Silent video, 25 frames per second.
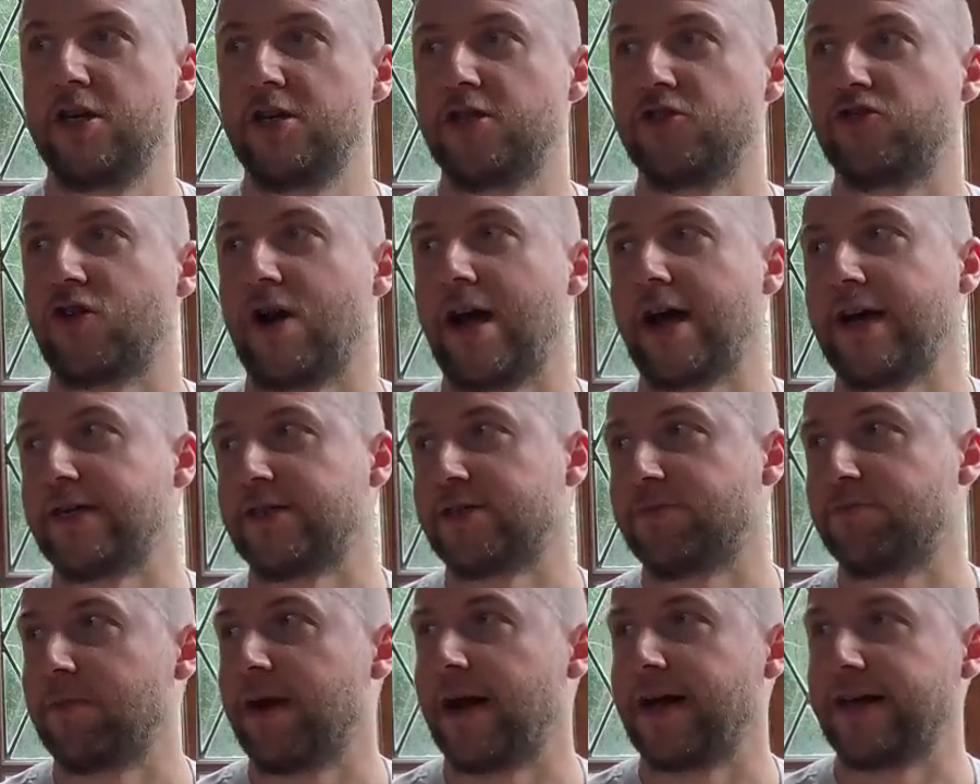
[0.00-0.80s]

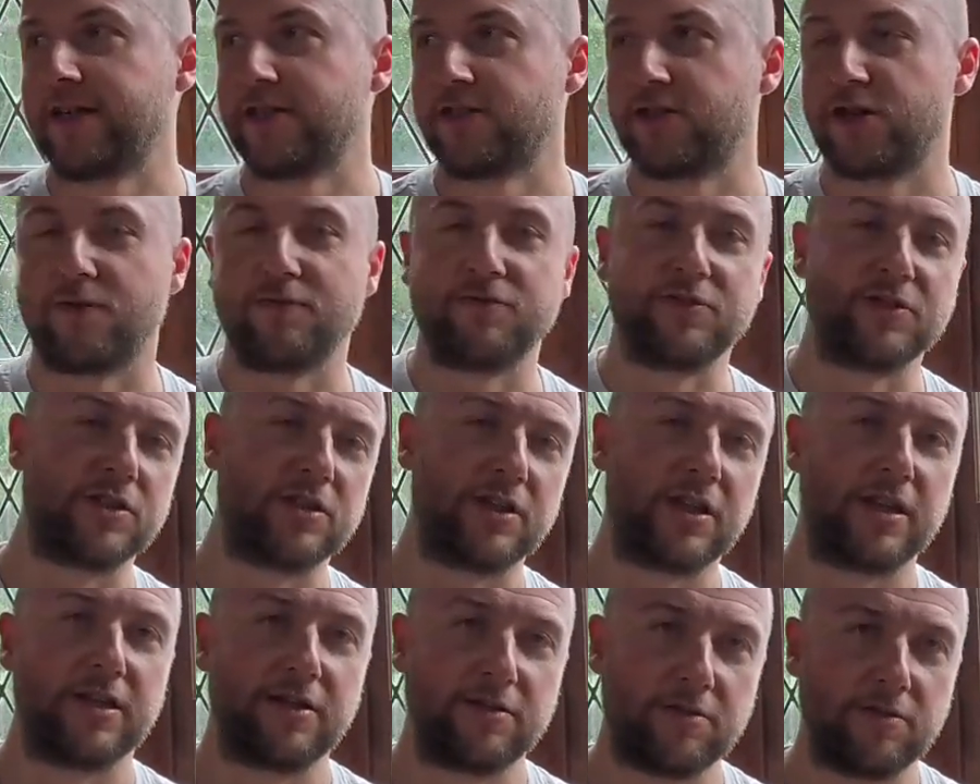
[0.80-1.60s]
tracks, minus
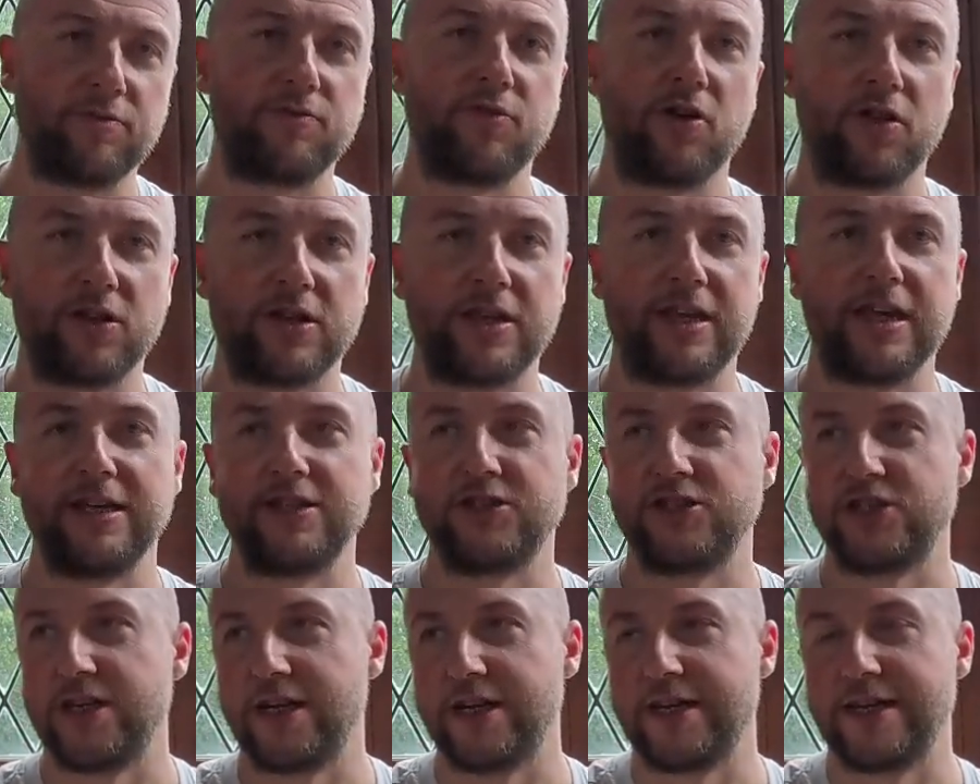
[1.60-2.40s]
obviously you've got the
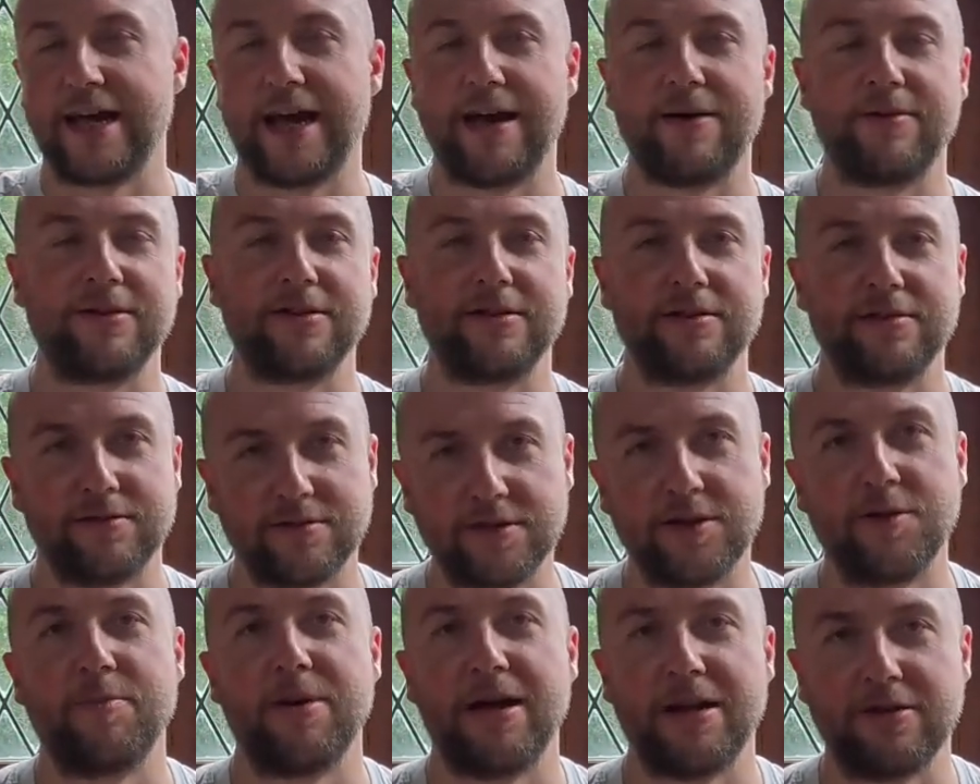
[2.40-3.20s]
kitchen in now and
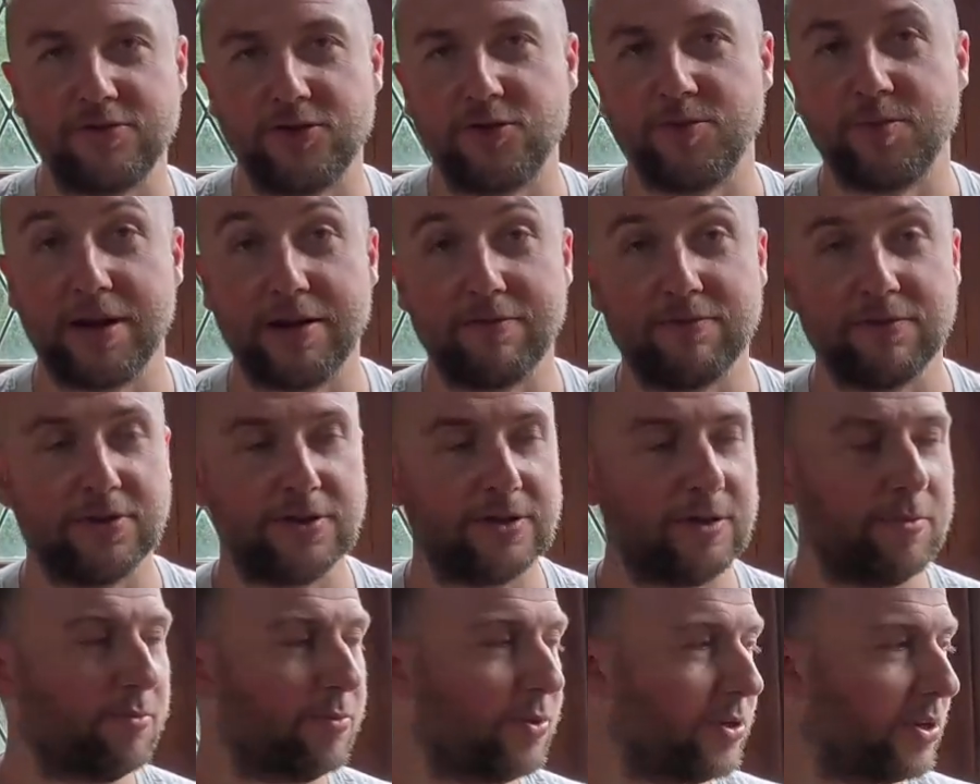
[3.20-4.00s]
the bedroom and
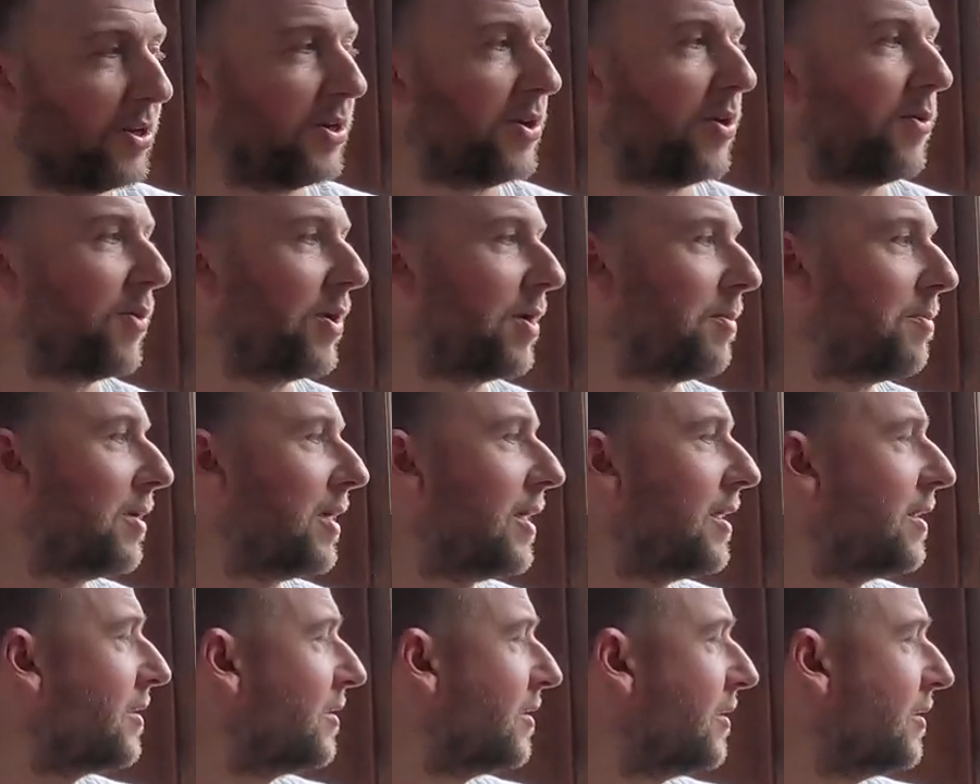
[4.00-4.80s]
everything, but you know what I
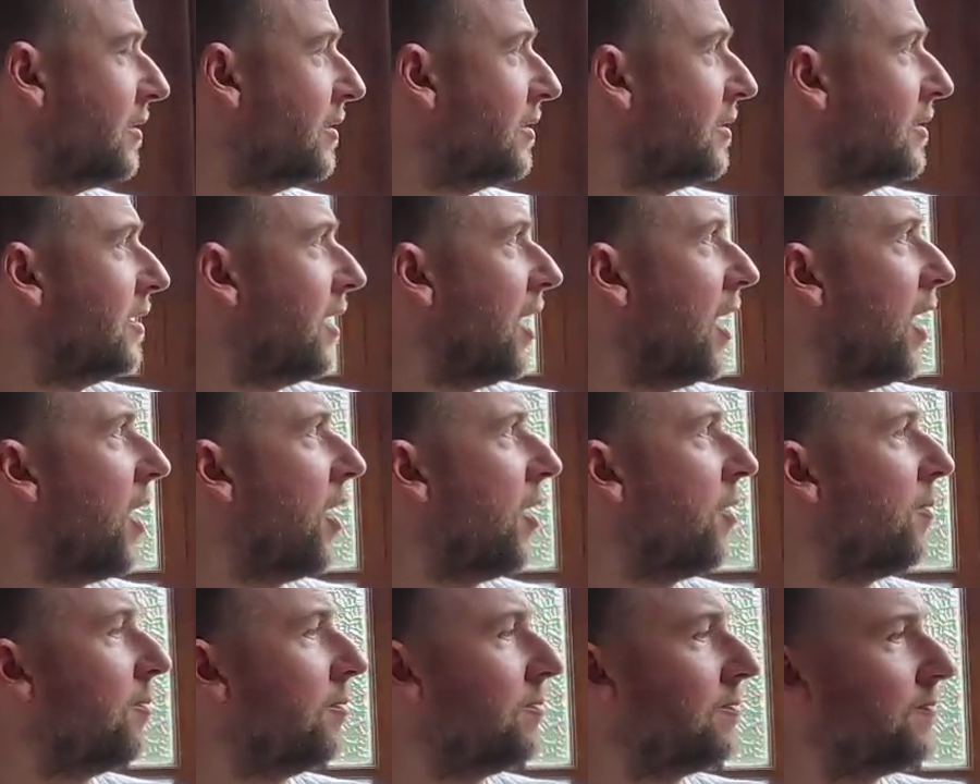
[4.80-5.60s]

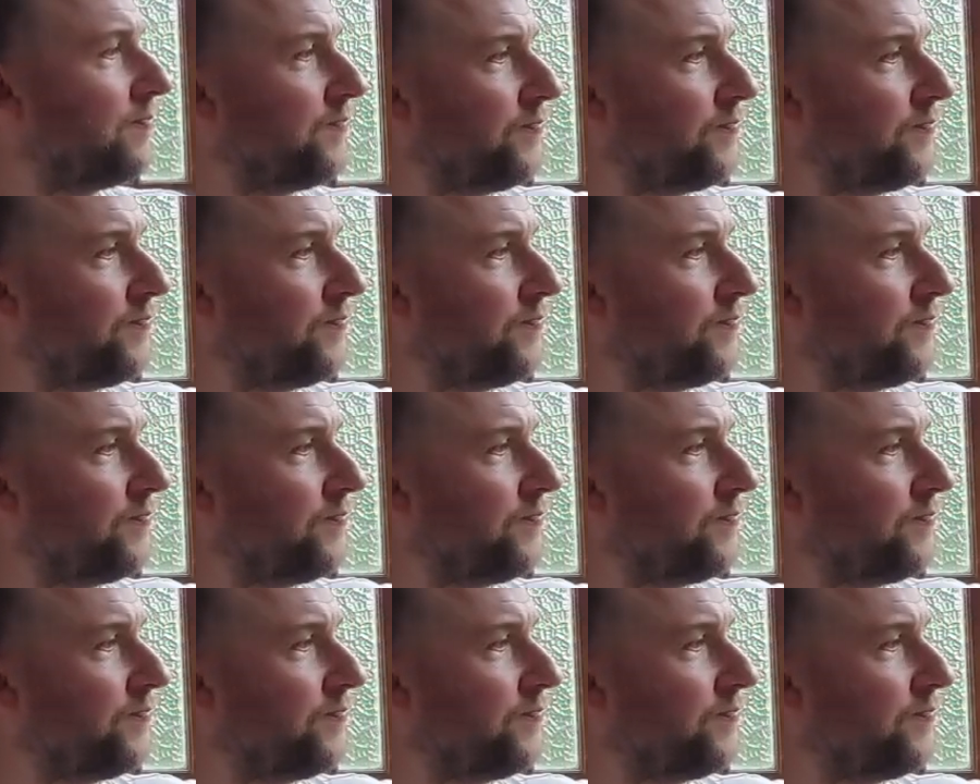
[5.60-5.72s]
mean.